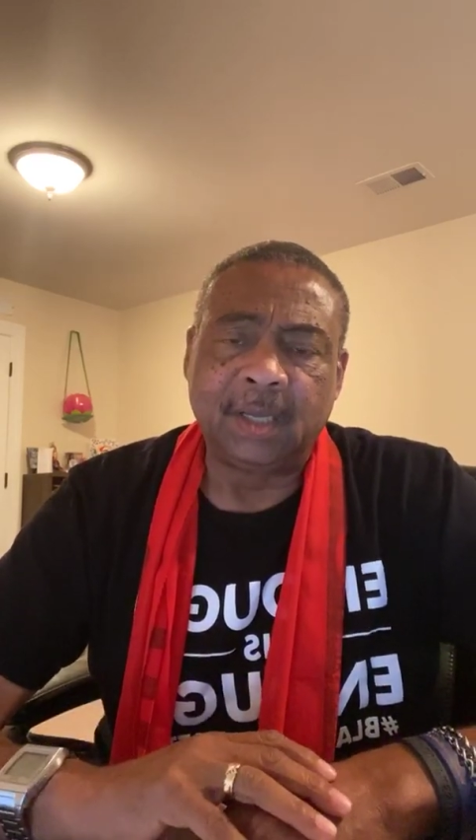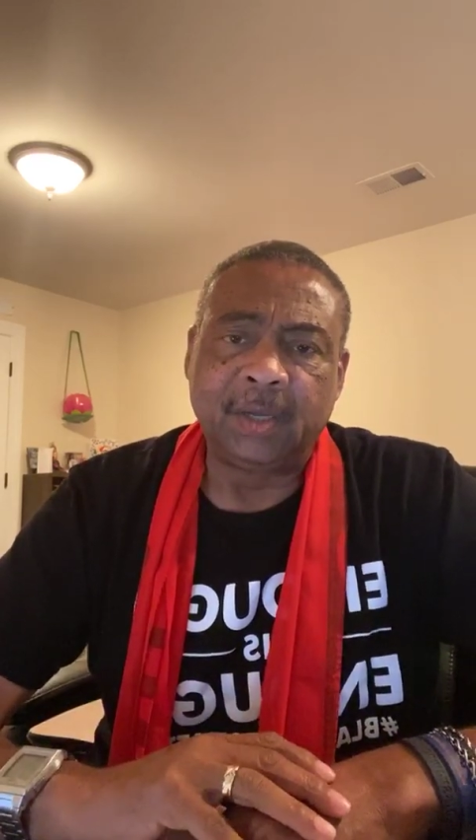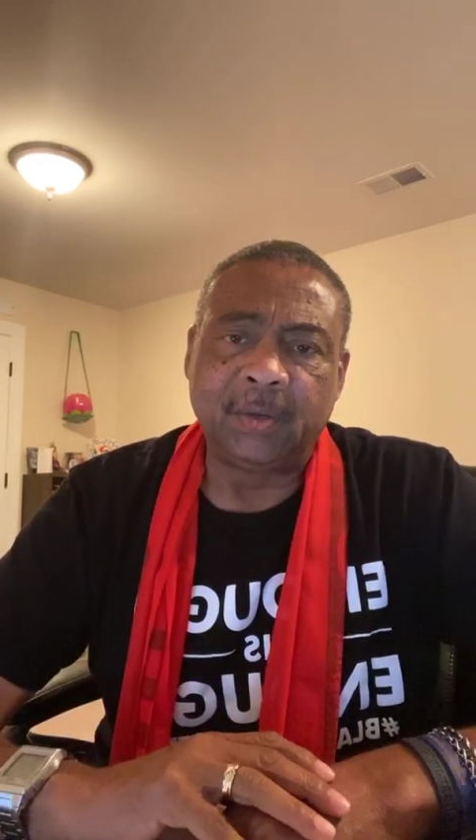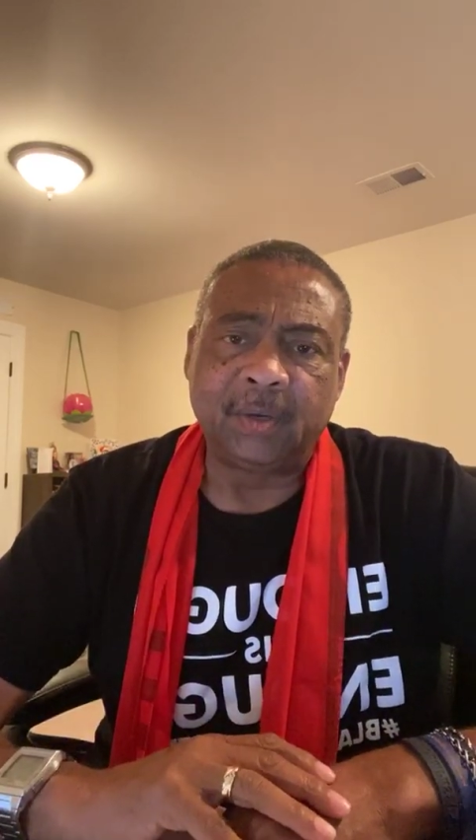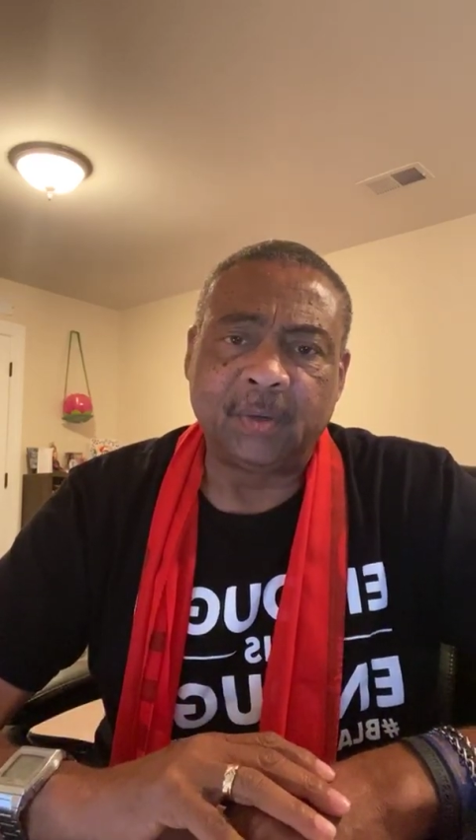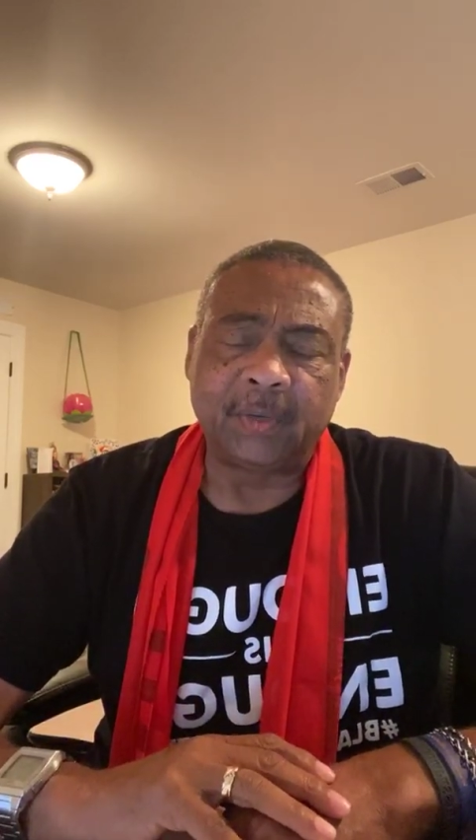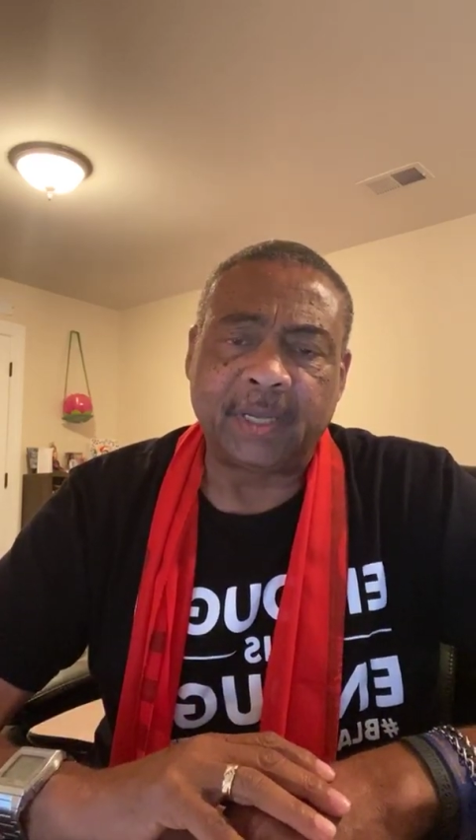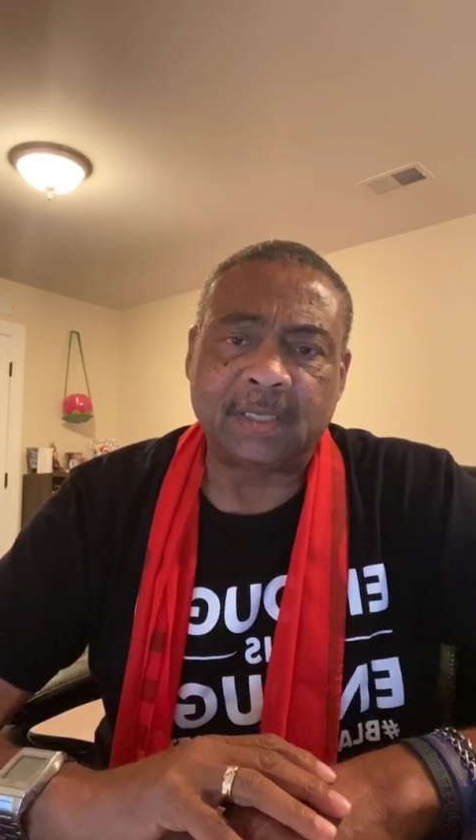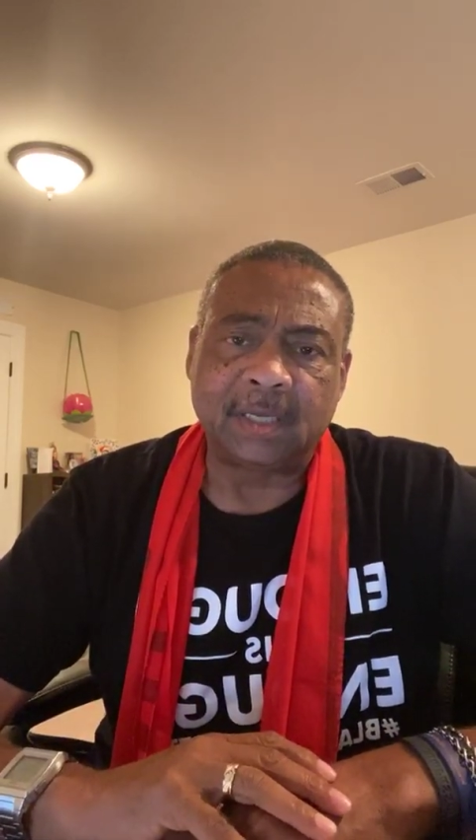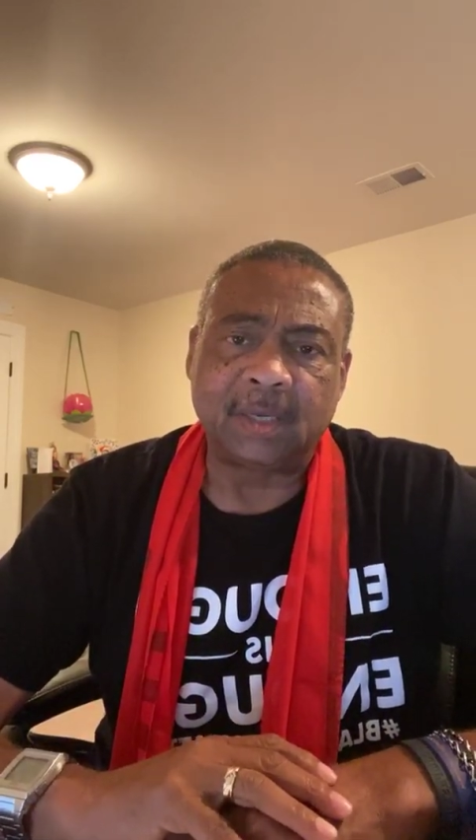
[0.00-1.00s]

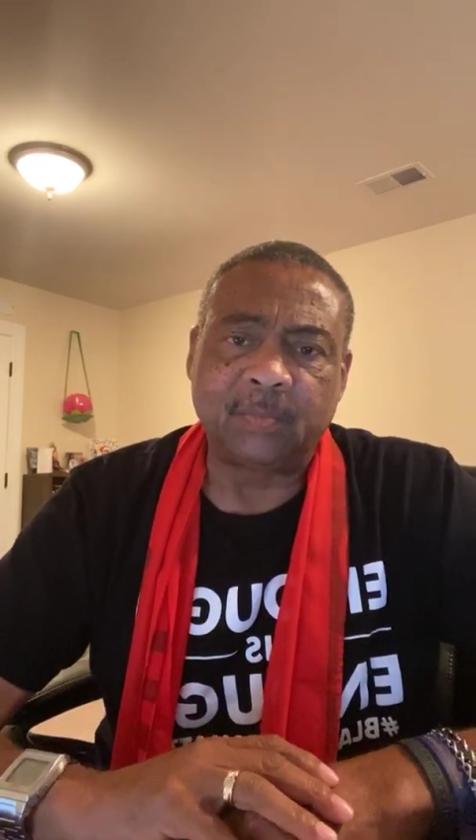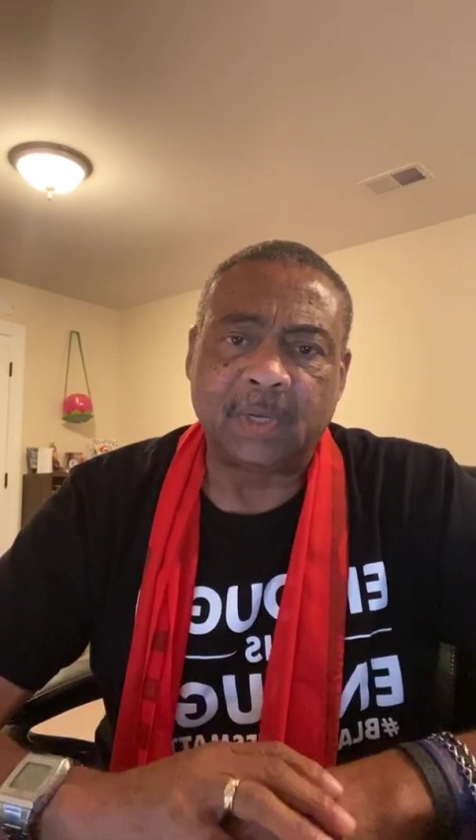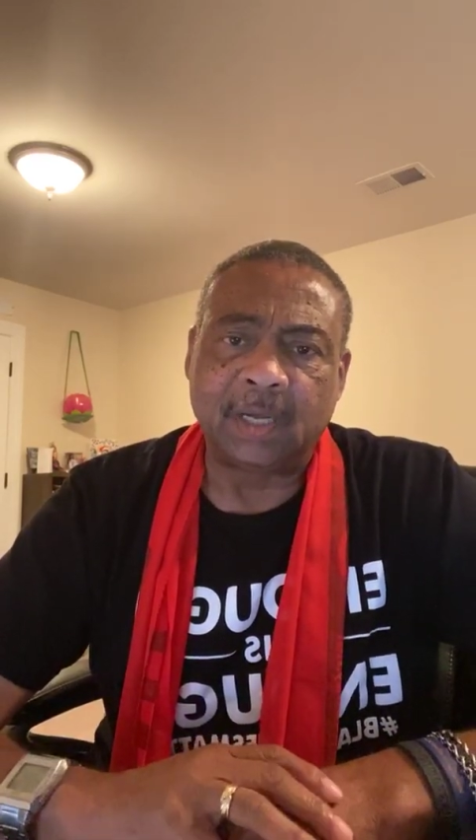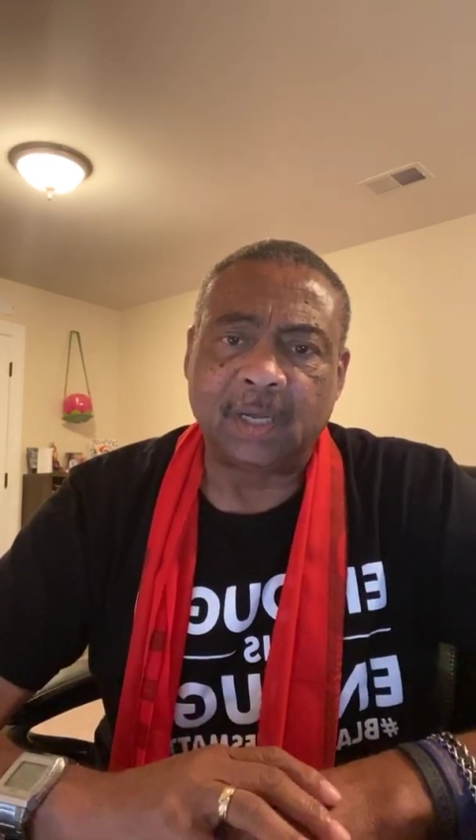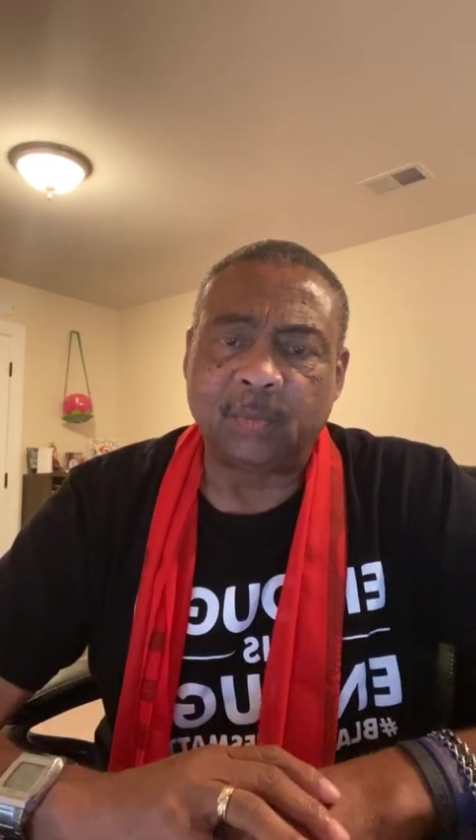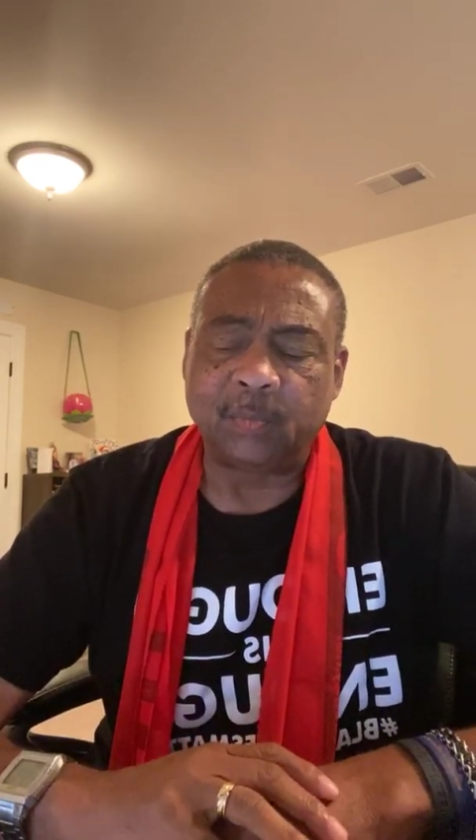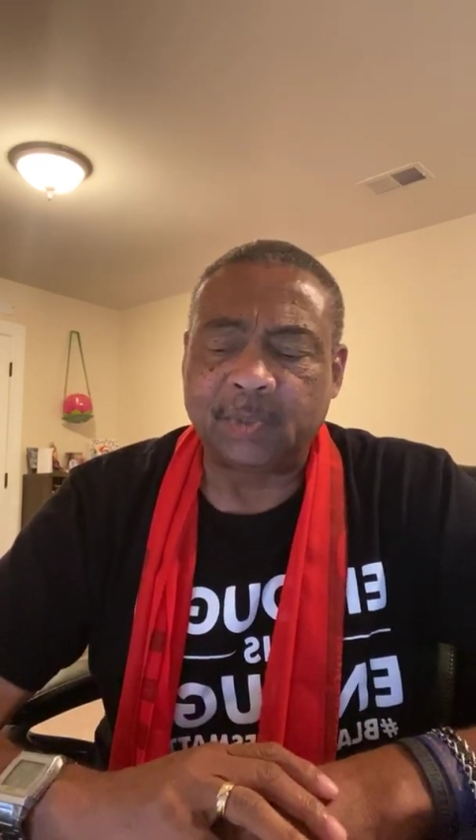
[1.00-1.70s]
that